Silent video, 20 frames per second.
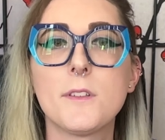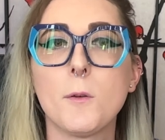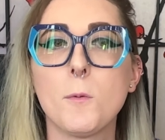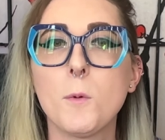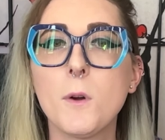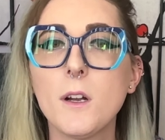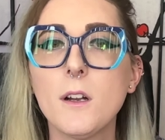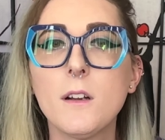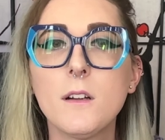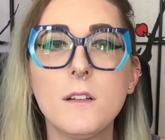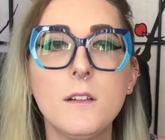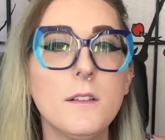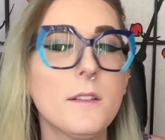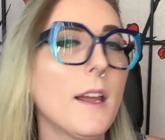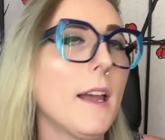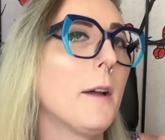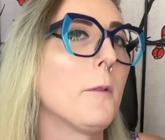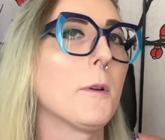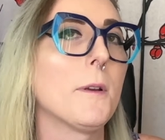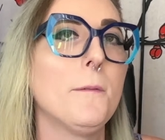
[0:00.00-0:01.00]
the world,
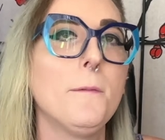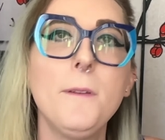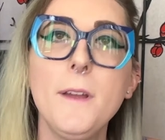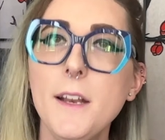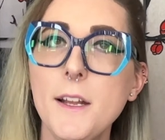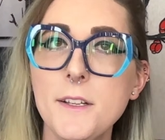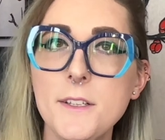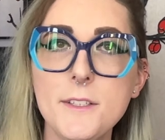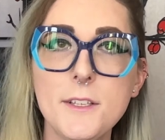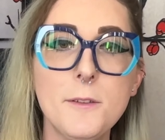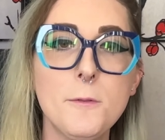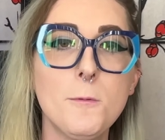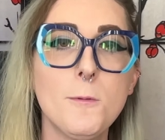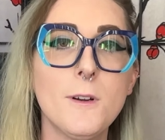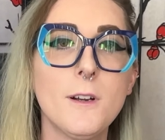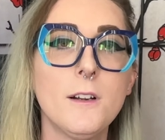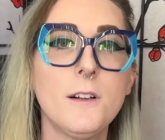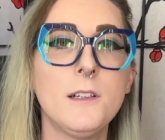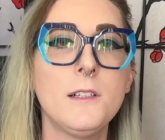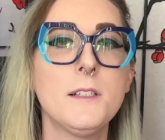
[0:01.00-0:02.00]
how we fit into the
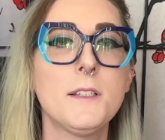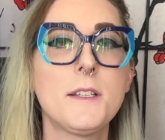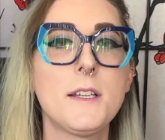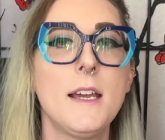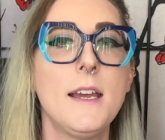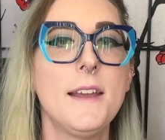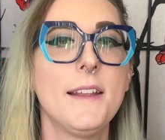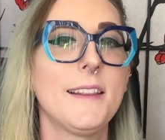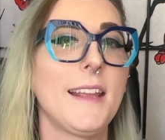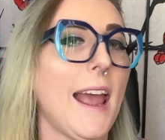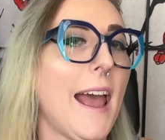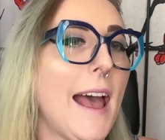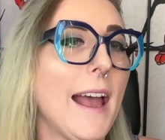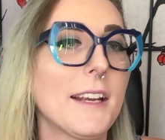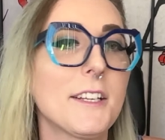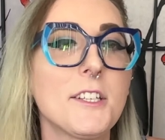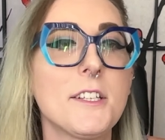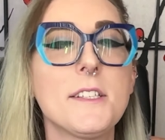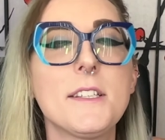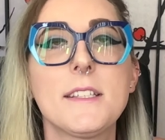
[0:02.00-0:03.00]
world, the
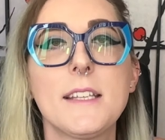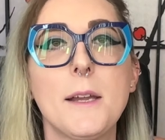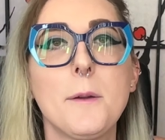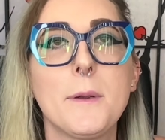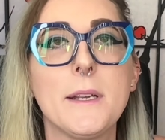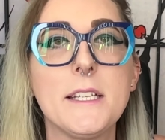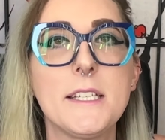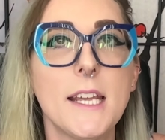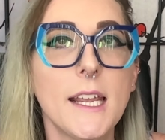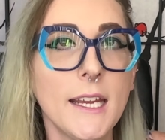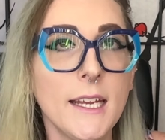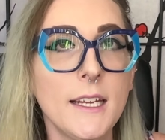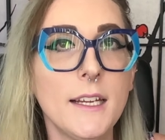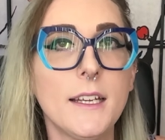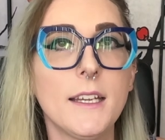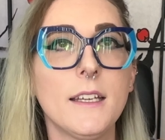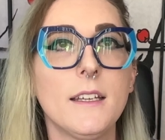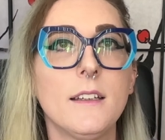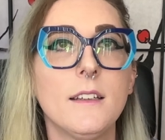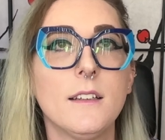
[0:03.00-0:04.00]
actions that we
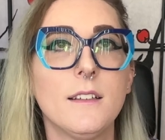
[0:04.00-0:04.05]
take.